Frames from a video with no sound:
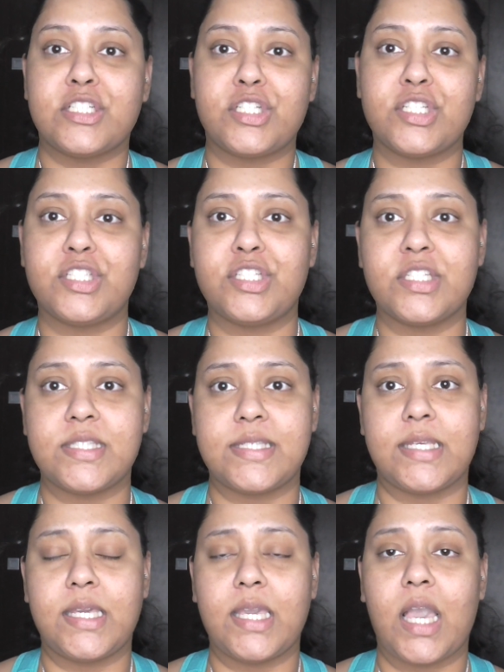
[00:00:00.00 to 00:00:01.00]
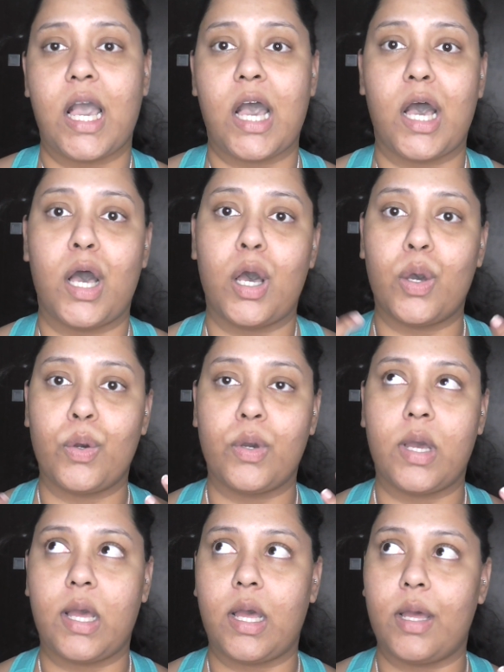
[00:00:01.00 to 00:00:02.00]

just to see how